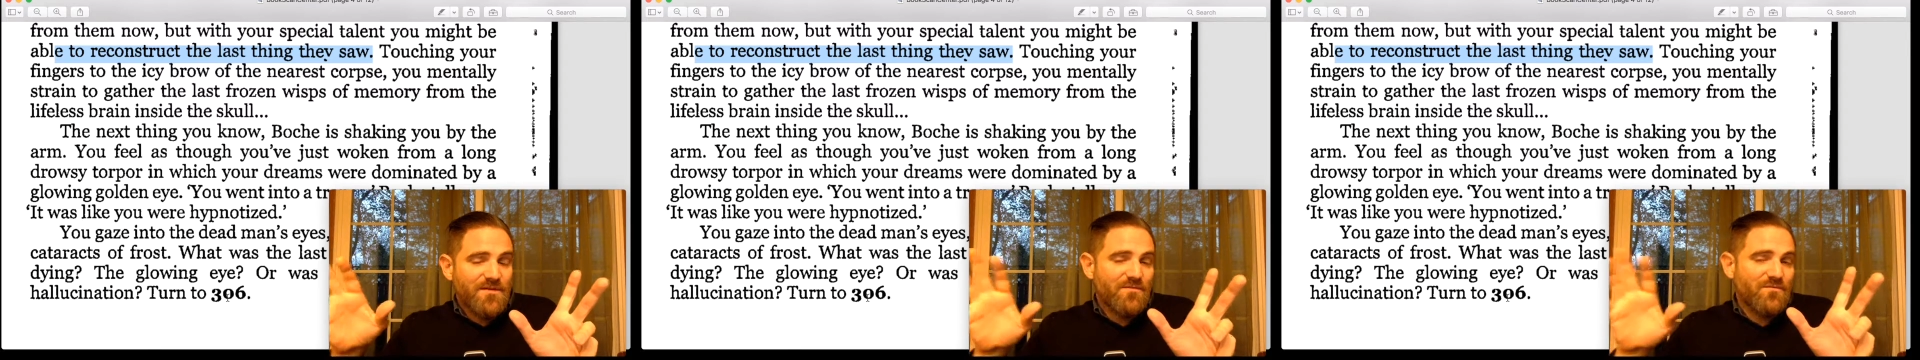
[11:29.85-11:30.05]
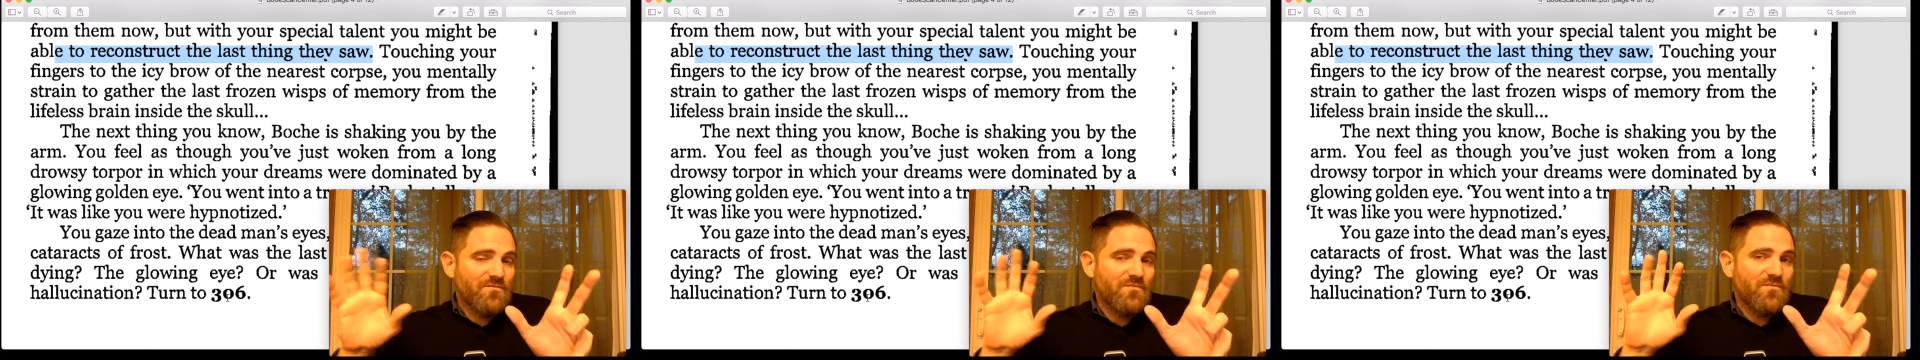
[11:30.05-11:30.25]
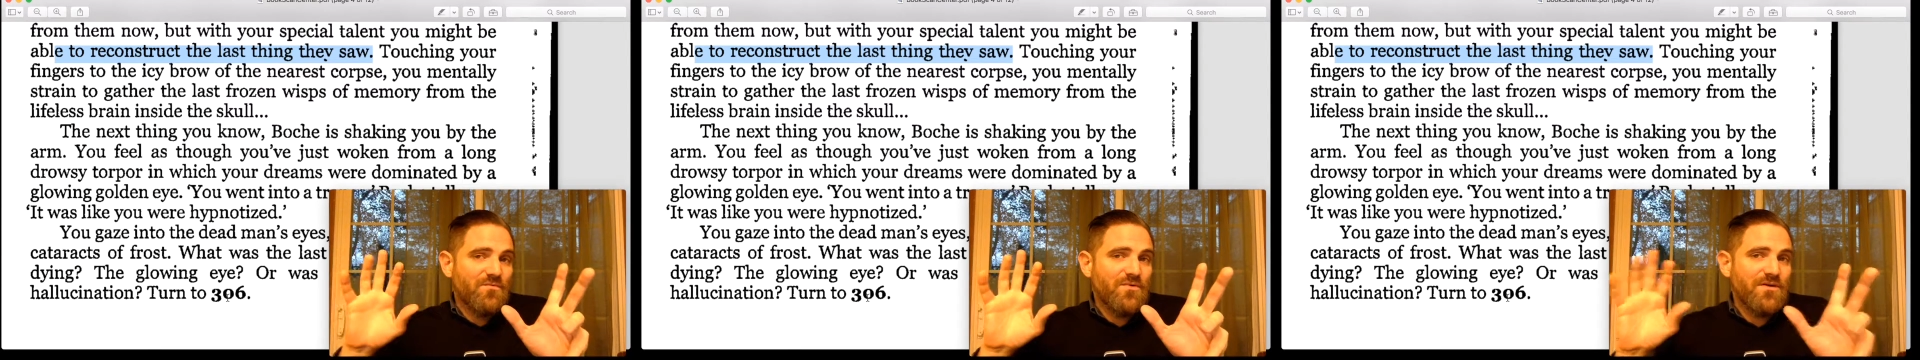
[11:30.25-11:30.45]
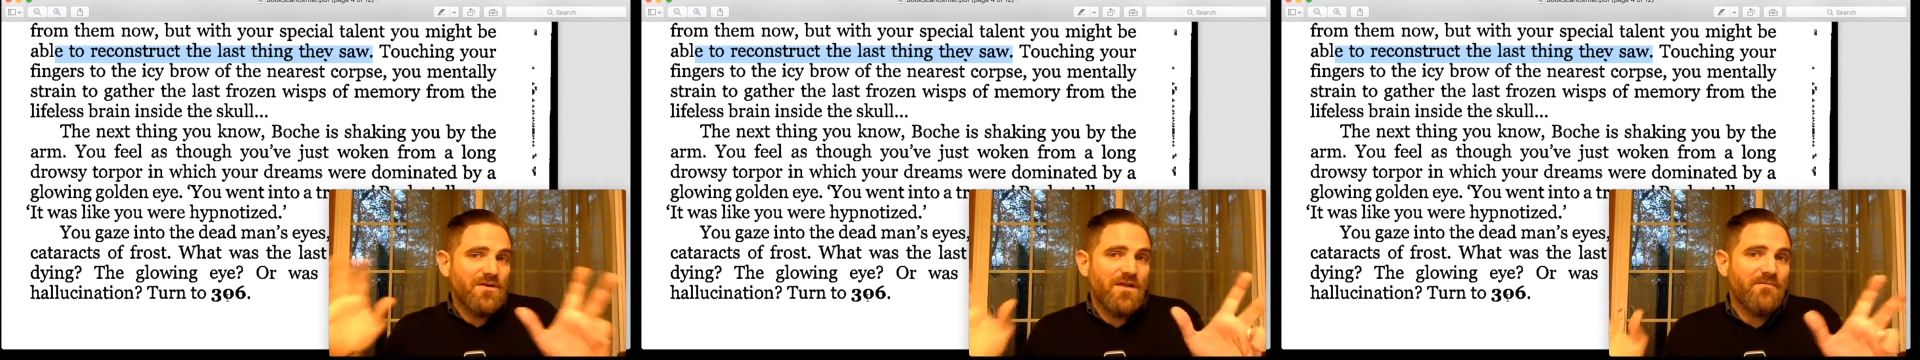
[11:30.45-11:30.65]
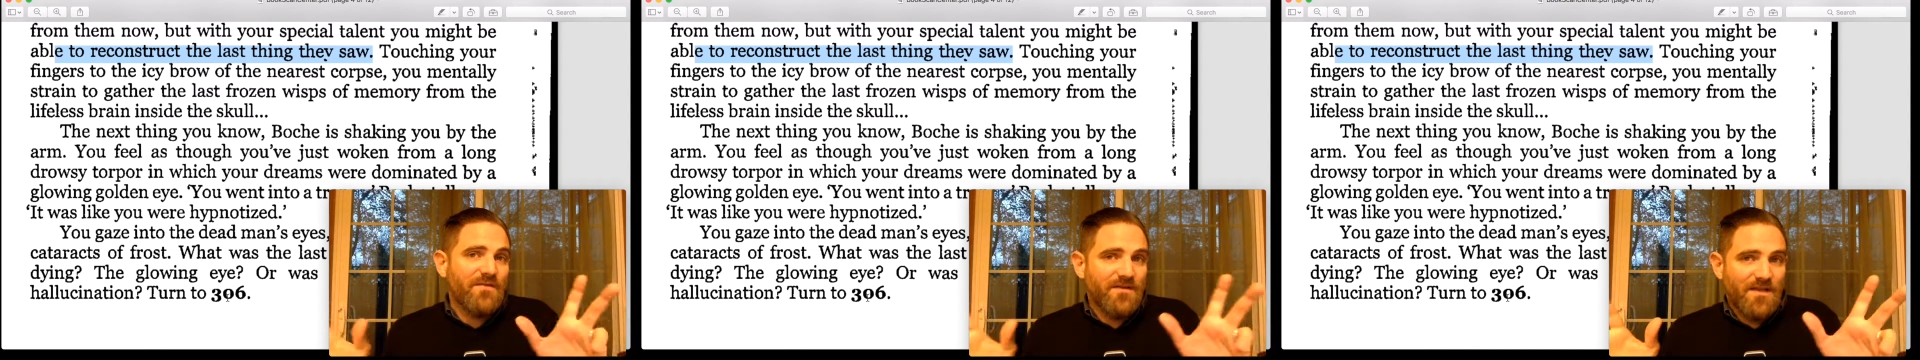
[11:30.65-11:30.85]
that
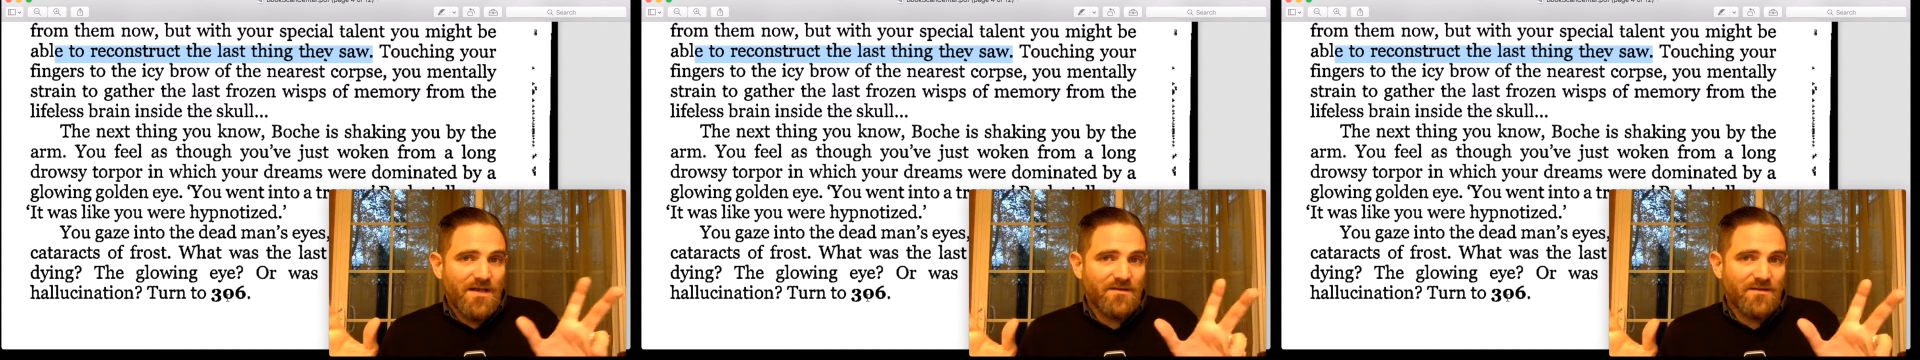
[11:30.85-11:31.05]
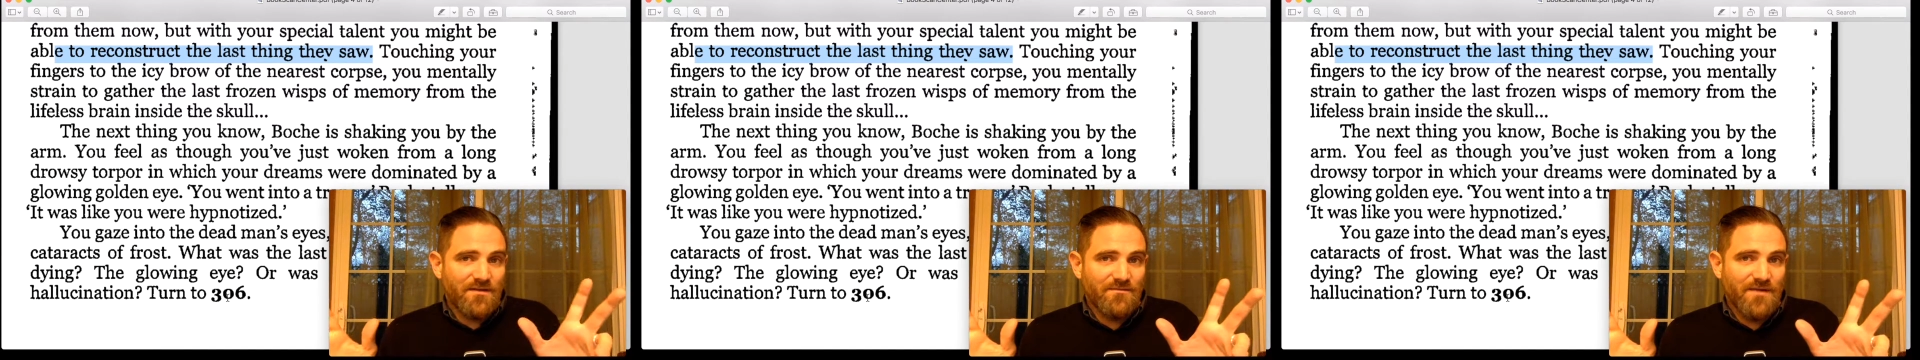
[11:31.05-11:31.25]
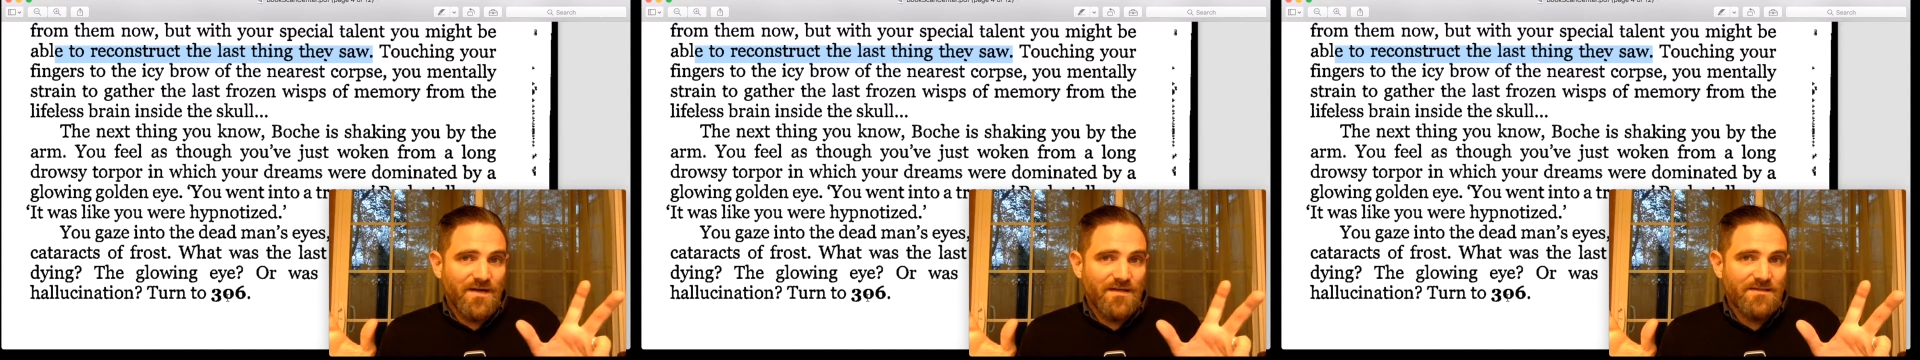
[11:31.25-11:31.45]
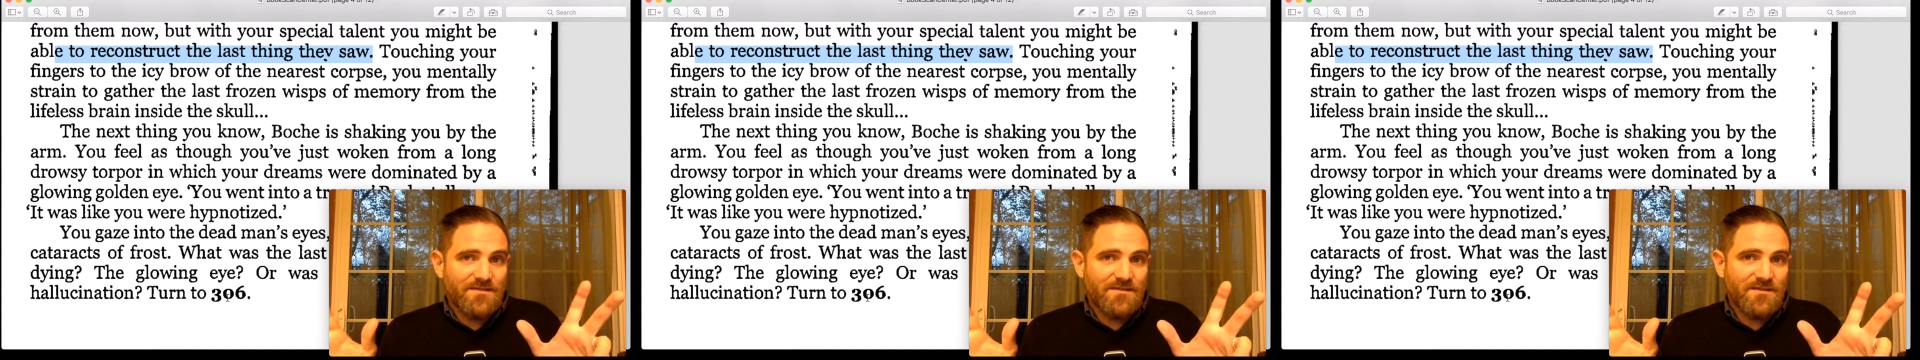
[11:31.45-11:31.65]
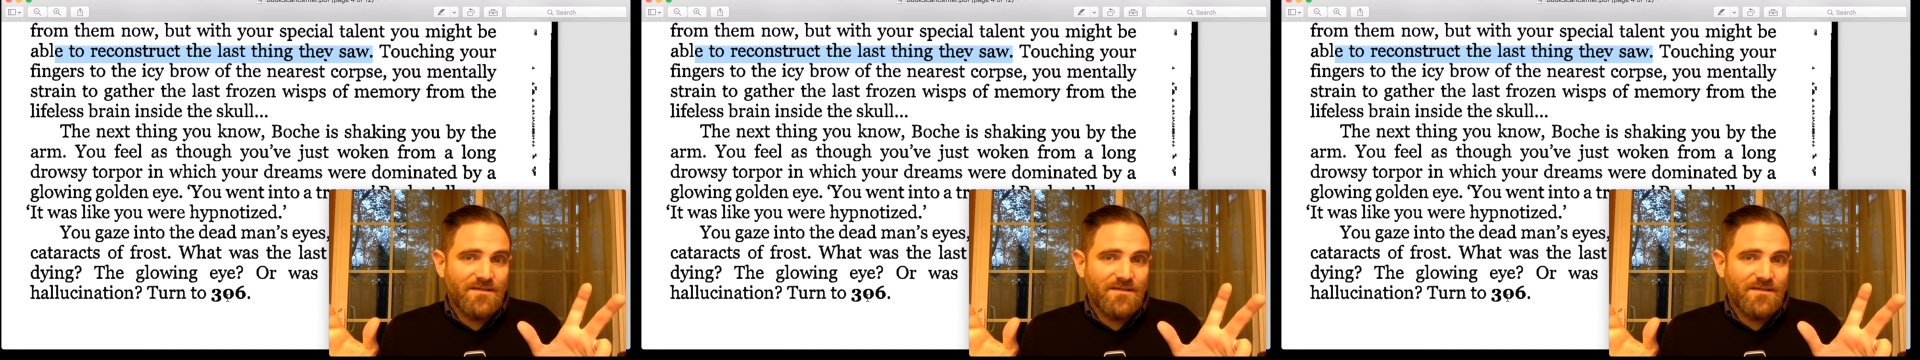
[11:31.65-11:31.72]
wouldn't have unlocked otherwise.